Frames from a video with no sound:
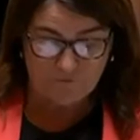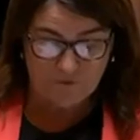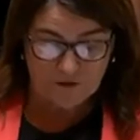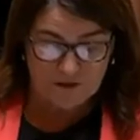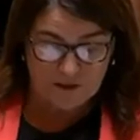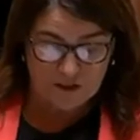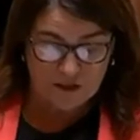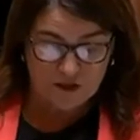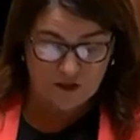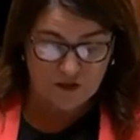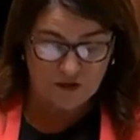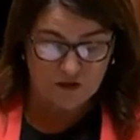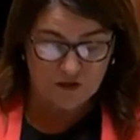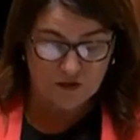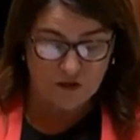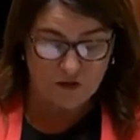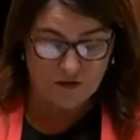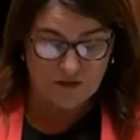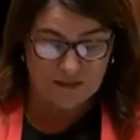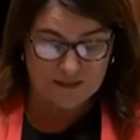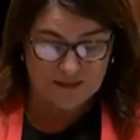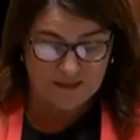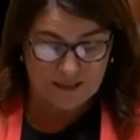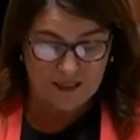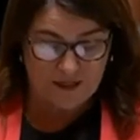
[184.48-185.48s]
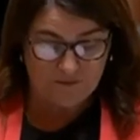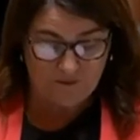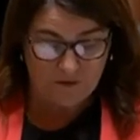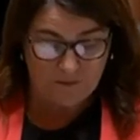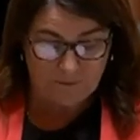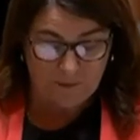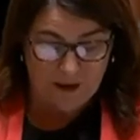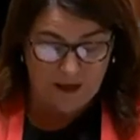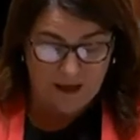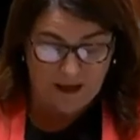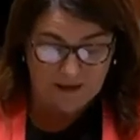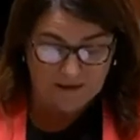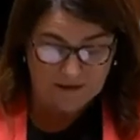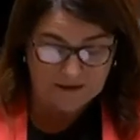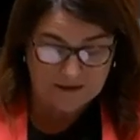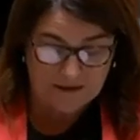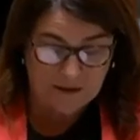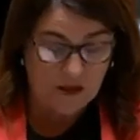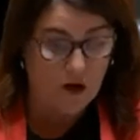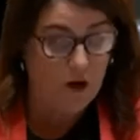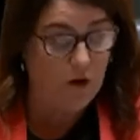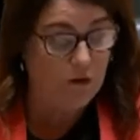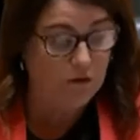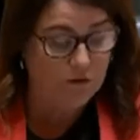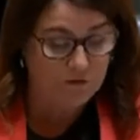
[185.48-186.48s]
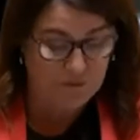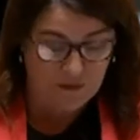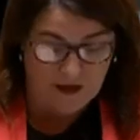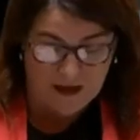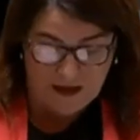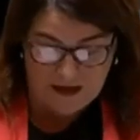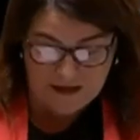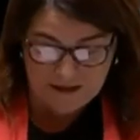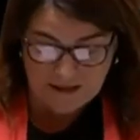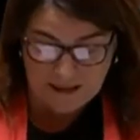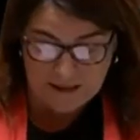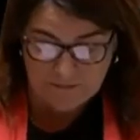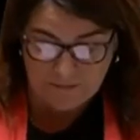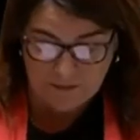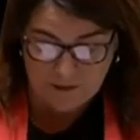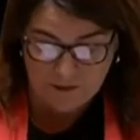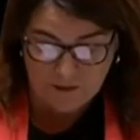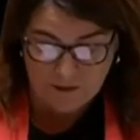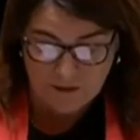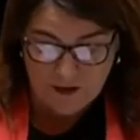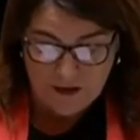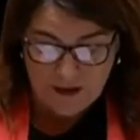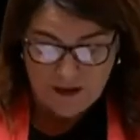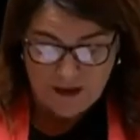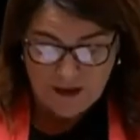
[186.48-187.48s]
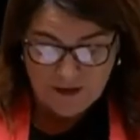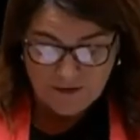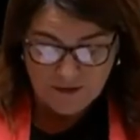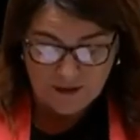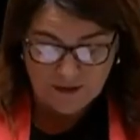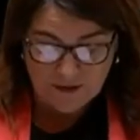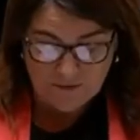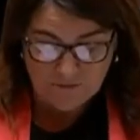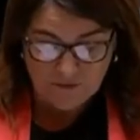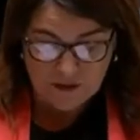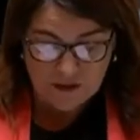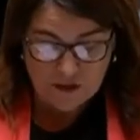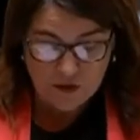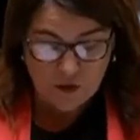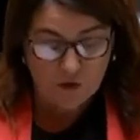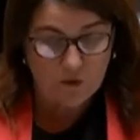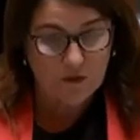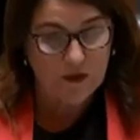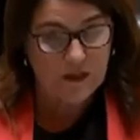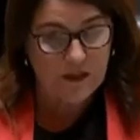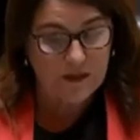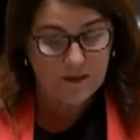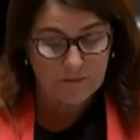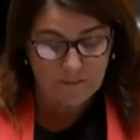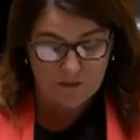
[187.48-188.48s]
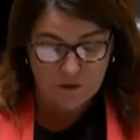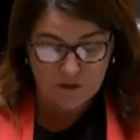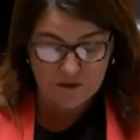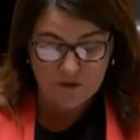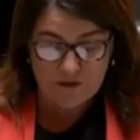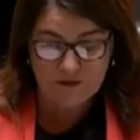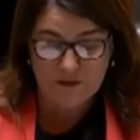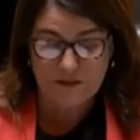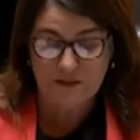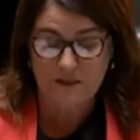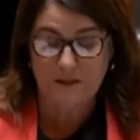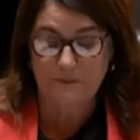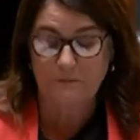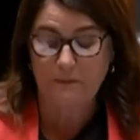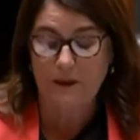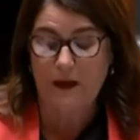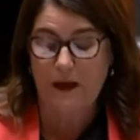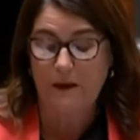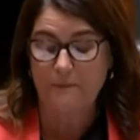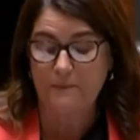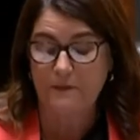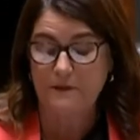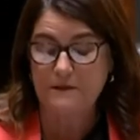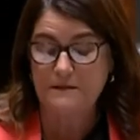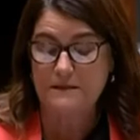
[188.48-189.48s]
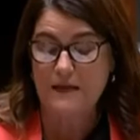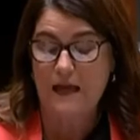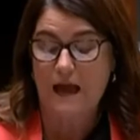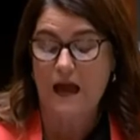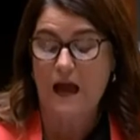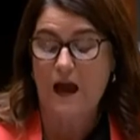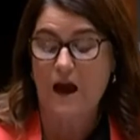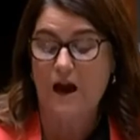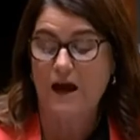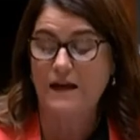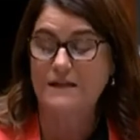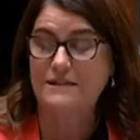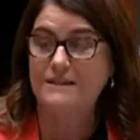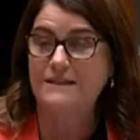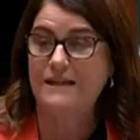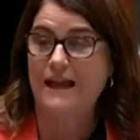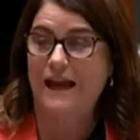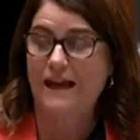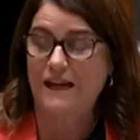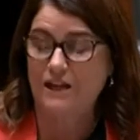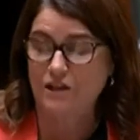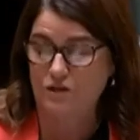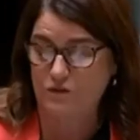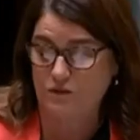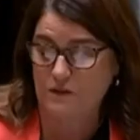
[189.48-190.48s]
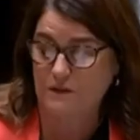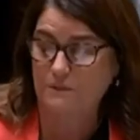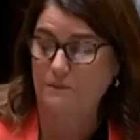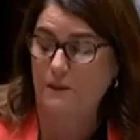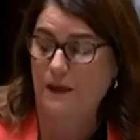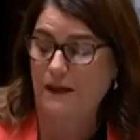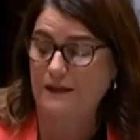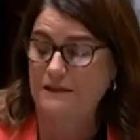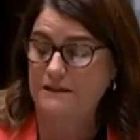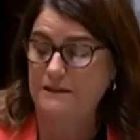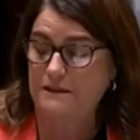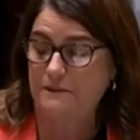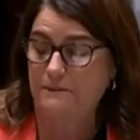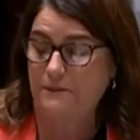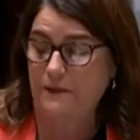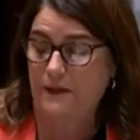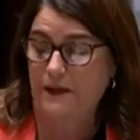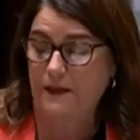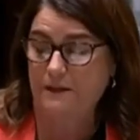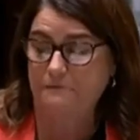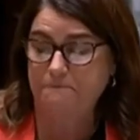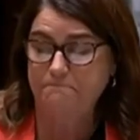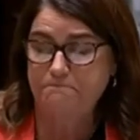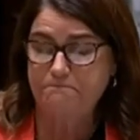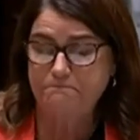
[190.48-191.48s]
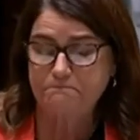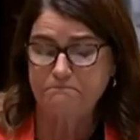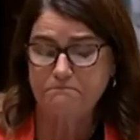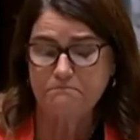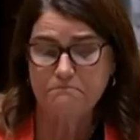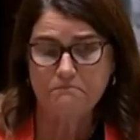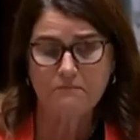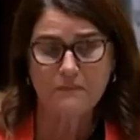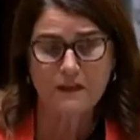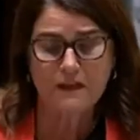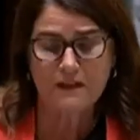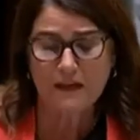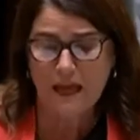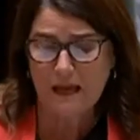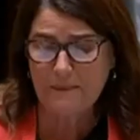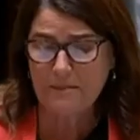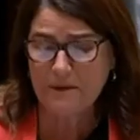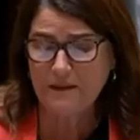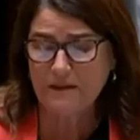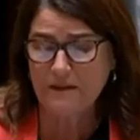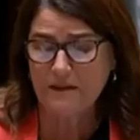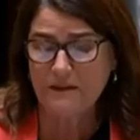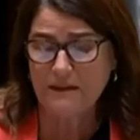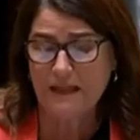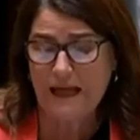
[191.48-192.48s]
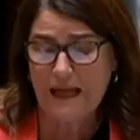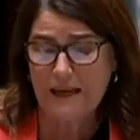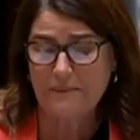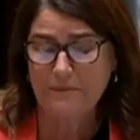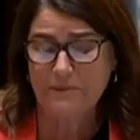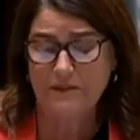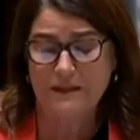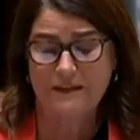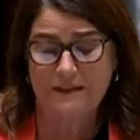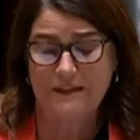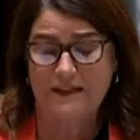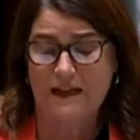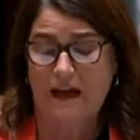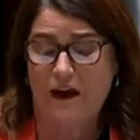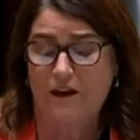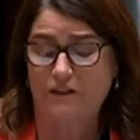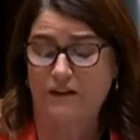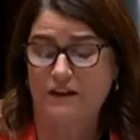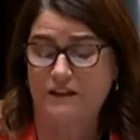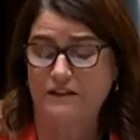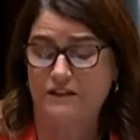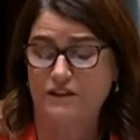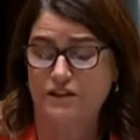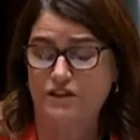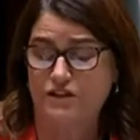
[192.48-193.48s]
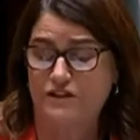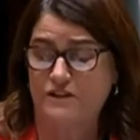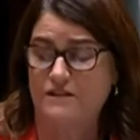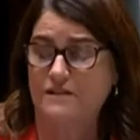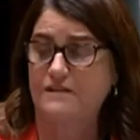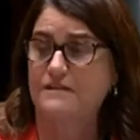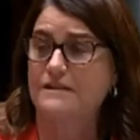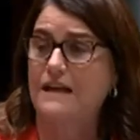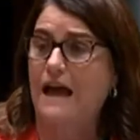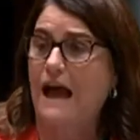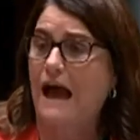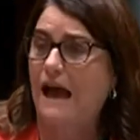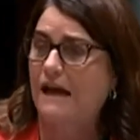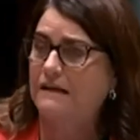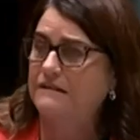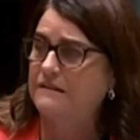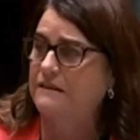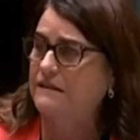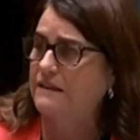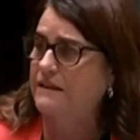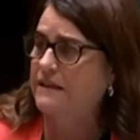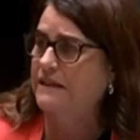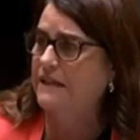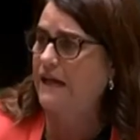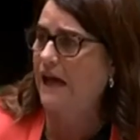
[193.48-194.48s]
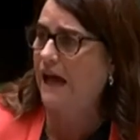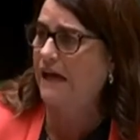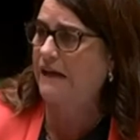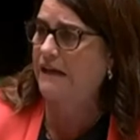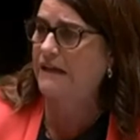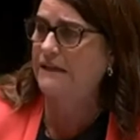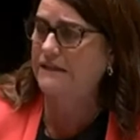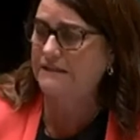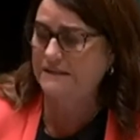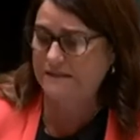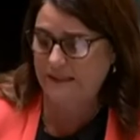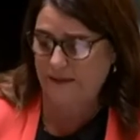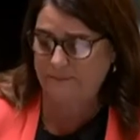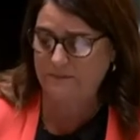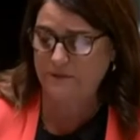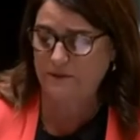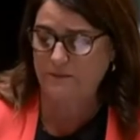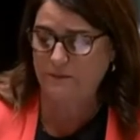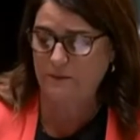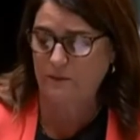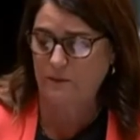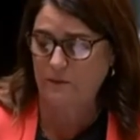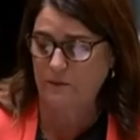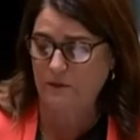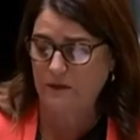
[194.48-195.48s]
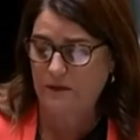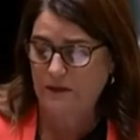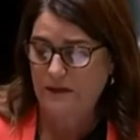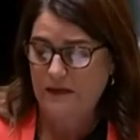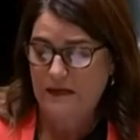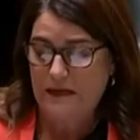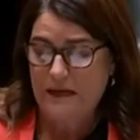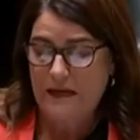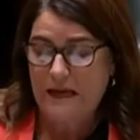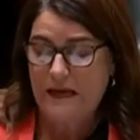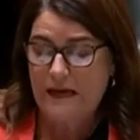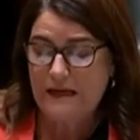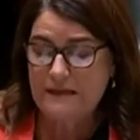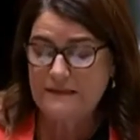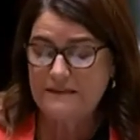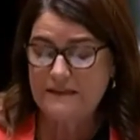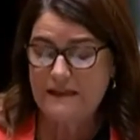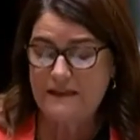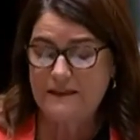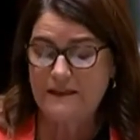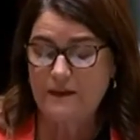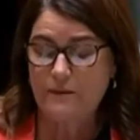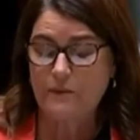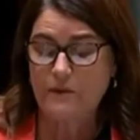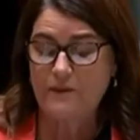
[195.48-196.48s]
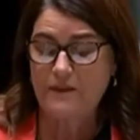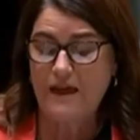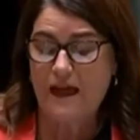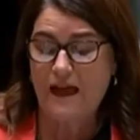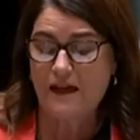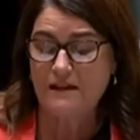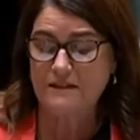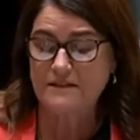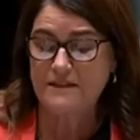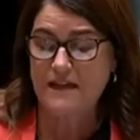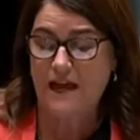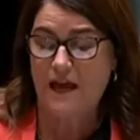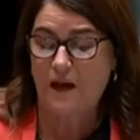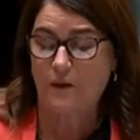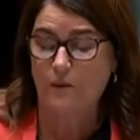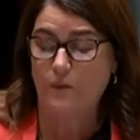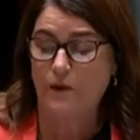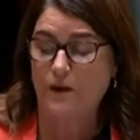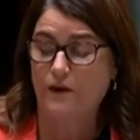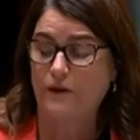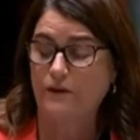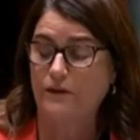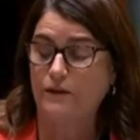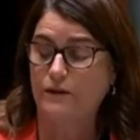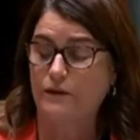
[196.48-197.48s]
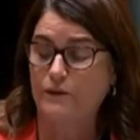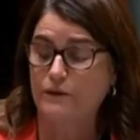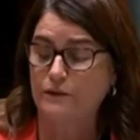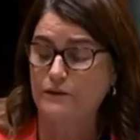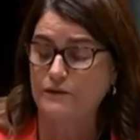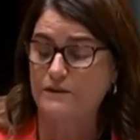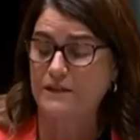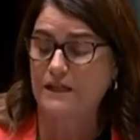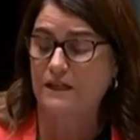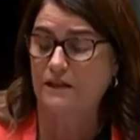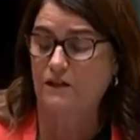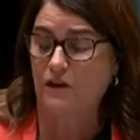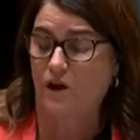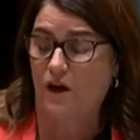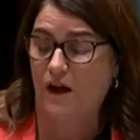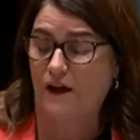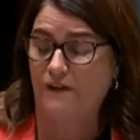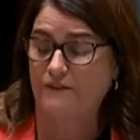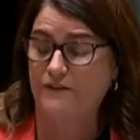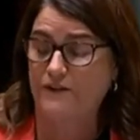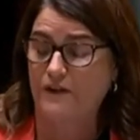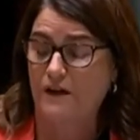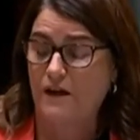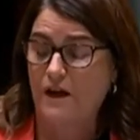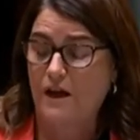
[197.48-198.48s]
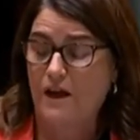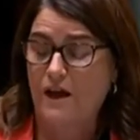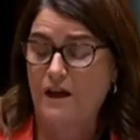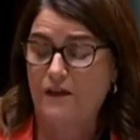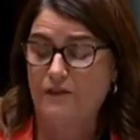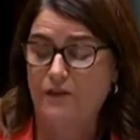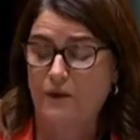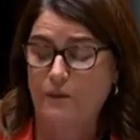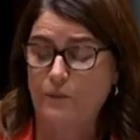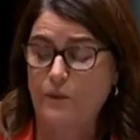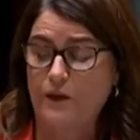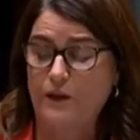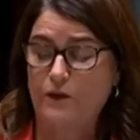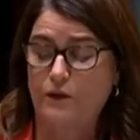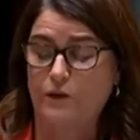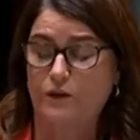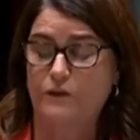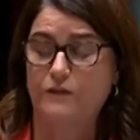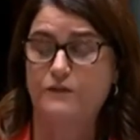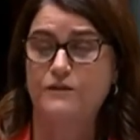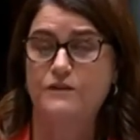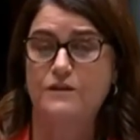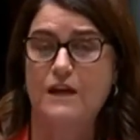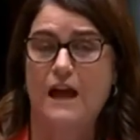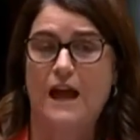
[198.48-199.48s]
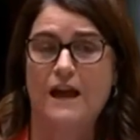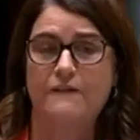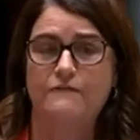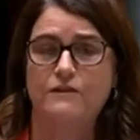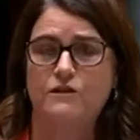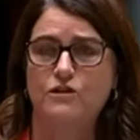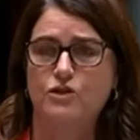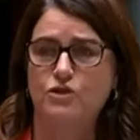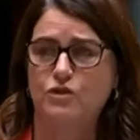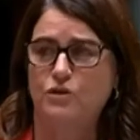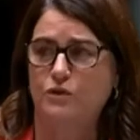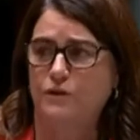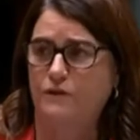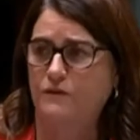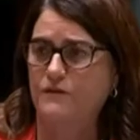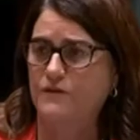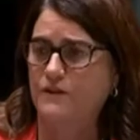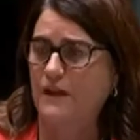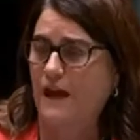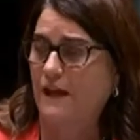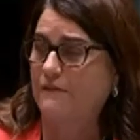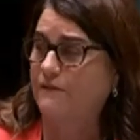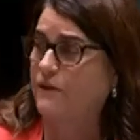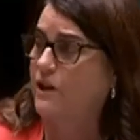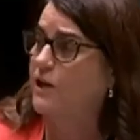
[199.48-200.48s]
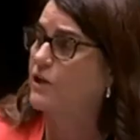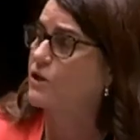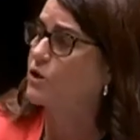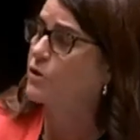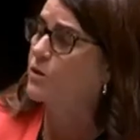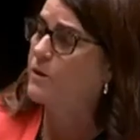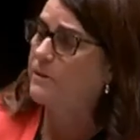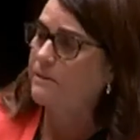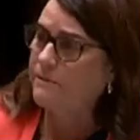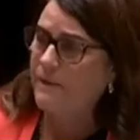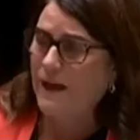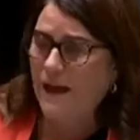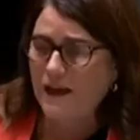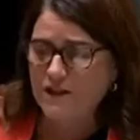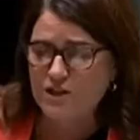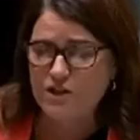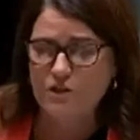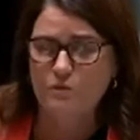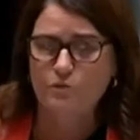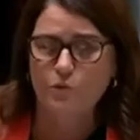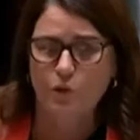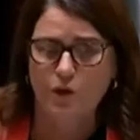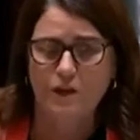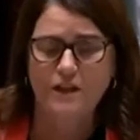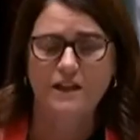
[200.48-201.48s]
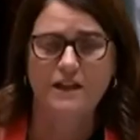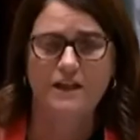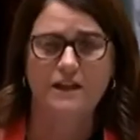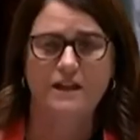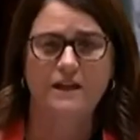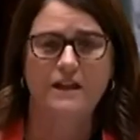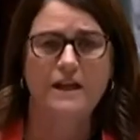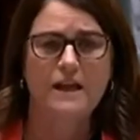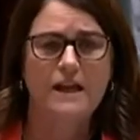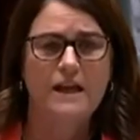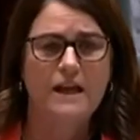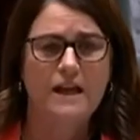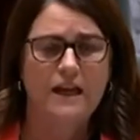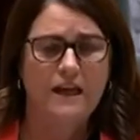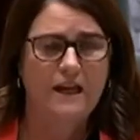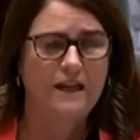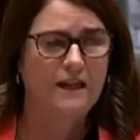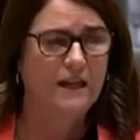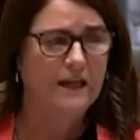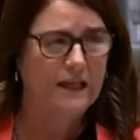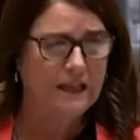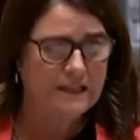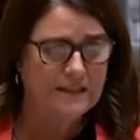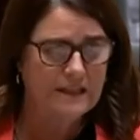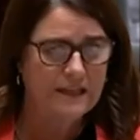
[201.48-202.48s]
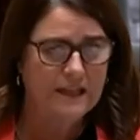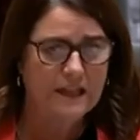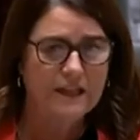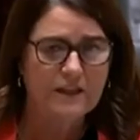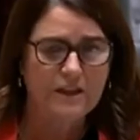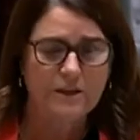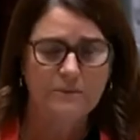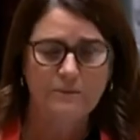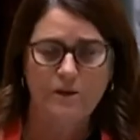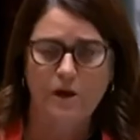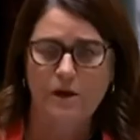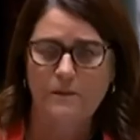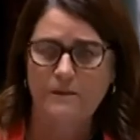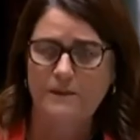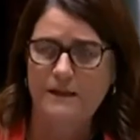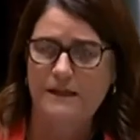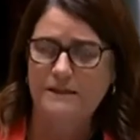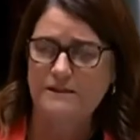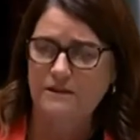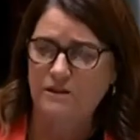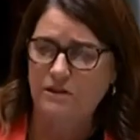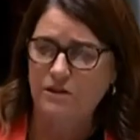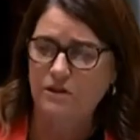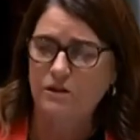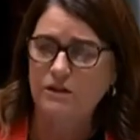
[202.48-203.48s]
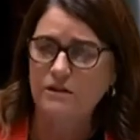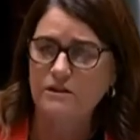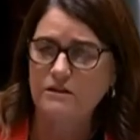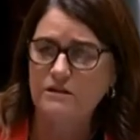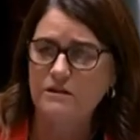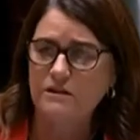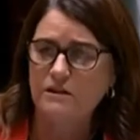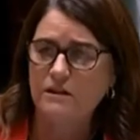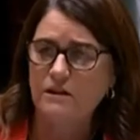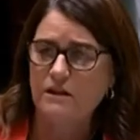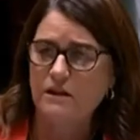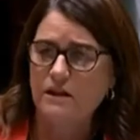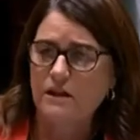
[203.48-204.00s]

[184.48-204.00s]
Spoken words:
physician, Dr Stephen Parnas, told 3AW that the Victorian emergency departments are a dangerous place to be in. Labelling the current conditions as utterly unacceptable. He said that without doubt we're losing lives that we could have saved and should have saved. Can you imagine working in ED at the moment as a nurse?